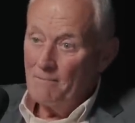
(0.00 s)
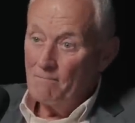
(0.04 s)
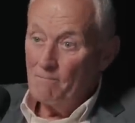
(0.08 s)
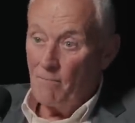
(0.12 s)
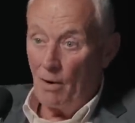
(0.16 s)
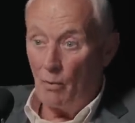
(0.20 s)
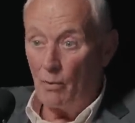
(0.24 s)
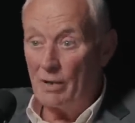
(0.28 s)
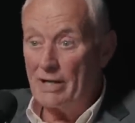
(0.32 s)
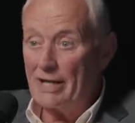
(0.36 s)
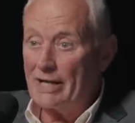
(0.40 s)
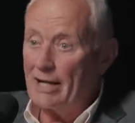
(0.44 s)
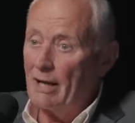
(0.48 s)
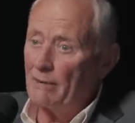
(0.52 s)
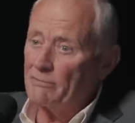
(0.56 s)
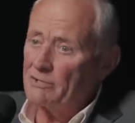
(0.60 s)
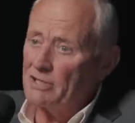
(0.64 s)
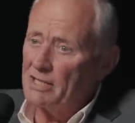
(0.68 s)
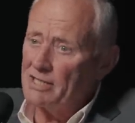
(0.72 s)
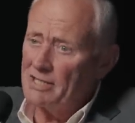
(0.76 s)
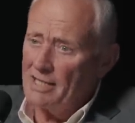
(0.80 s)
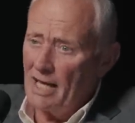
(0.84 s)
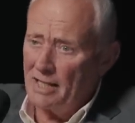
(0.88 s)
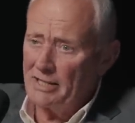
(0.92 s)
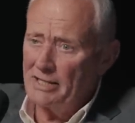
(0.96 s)
But when it comes
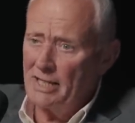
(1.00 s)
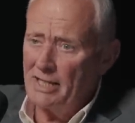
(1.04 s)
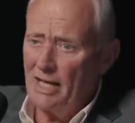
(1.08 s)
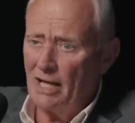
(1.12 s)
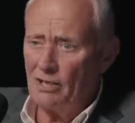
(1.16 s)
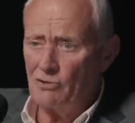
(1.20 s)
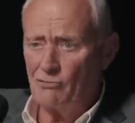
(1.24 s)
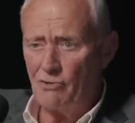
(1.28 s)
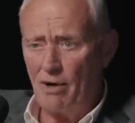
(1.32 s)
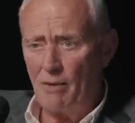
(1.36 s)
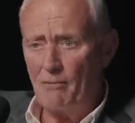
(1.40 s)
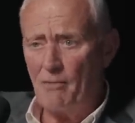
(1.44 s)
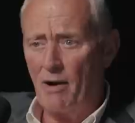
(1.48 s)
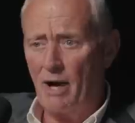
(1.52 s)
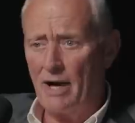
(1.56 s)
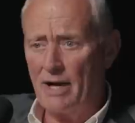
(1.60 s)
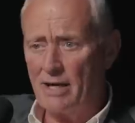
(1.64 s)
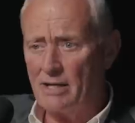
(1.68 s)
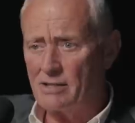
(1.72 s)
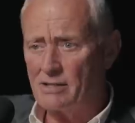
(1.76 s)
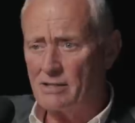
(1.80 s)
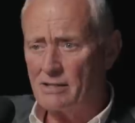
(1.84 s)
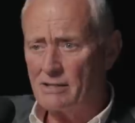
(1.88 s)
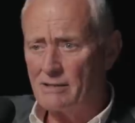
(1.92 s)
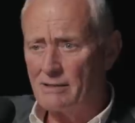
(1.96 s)
to Sunday lunch around my
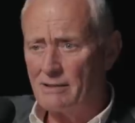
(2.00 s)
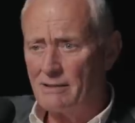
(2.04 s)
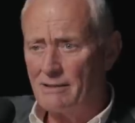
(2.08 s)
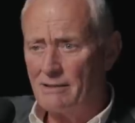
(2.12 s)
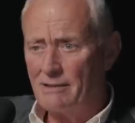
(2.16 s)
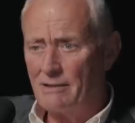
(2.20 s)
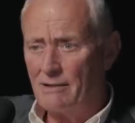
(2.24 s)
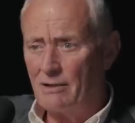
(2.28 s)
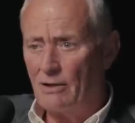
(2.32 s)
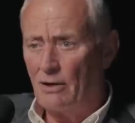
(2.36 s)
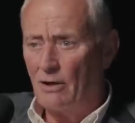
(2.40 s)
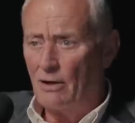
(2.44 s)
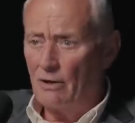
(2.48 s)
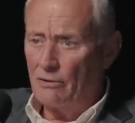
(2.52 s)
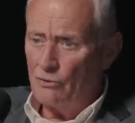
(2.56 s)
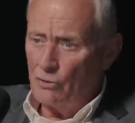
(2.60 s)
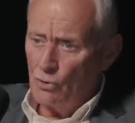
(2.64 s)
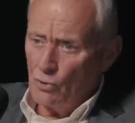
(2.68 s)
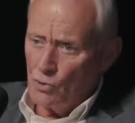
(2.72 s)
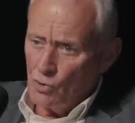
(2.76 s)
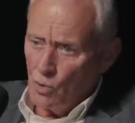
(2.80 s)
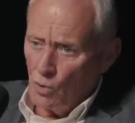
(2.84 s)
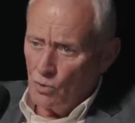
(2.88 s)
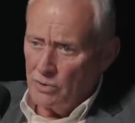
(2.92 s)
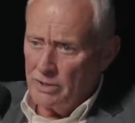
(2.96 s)
house,
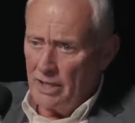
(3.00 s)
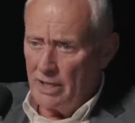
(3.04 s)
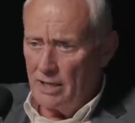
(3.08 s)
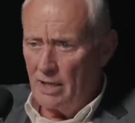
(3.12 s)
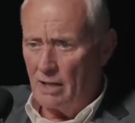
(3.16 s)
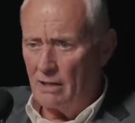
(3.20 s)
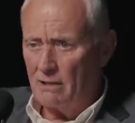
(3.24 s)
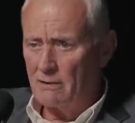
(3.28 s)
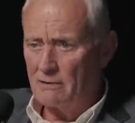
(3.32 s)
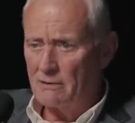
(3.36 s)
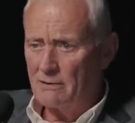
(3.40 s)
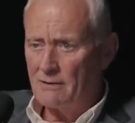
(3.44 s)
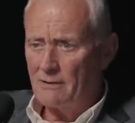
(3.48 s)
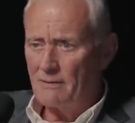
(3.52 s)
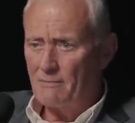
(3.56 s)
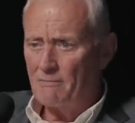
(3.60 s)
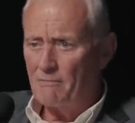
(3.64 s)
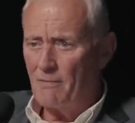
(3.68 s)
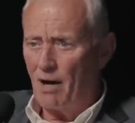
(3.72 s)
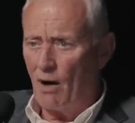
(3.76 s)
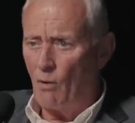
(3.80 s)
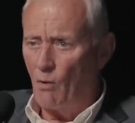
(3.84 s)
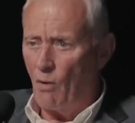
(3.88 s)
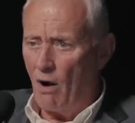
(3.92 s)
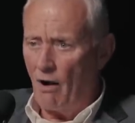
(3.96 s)
you talk dinner,
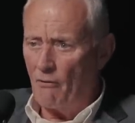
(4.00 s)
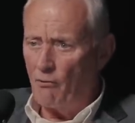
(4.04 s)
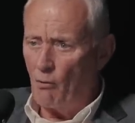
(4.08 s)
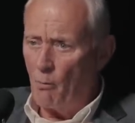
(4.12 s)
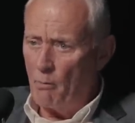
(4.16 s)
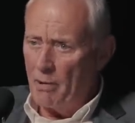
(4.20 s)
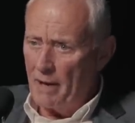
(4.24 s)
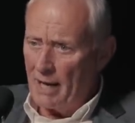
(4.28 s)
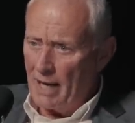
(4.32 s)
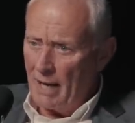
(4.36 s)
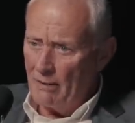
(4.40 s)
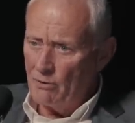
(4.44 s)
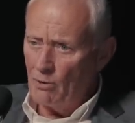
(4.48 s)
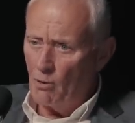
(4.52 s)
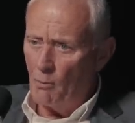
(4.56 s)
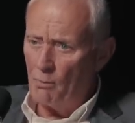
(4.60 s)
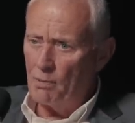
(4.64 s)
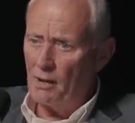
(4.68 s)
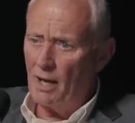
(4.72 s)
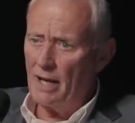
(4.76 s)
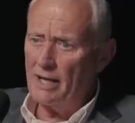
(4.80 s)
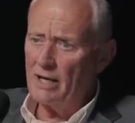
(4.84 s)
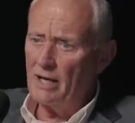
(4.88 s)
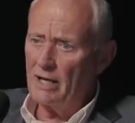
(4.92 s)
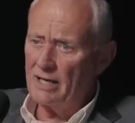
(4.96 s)
my wife will pick up your
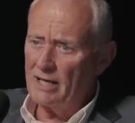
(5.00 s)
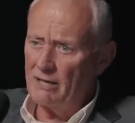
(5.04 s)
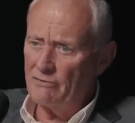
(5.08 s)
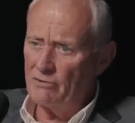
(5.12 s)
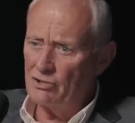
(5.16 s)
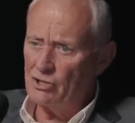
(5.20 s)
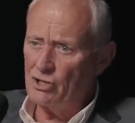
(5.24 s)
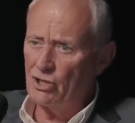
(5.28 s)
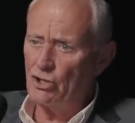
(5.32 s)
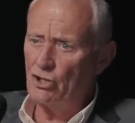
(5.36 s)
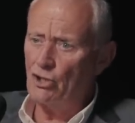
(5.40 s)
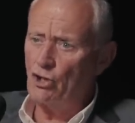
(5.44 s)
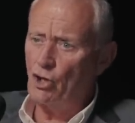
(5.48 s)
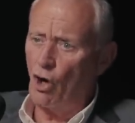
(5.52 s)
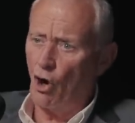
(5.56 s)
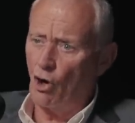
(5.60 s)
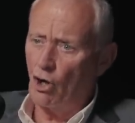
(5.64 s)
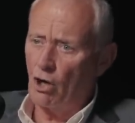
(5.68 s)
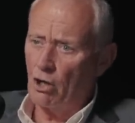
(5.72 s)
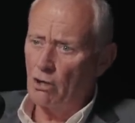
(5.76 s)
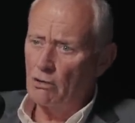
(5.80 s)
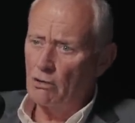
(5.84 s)
plate and give it to the dog.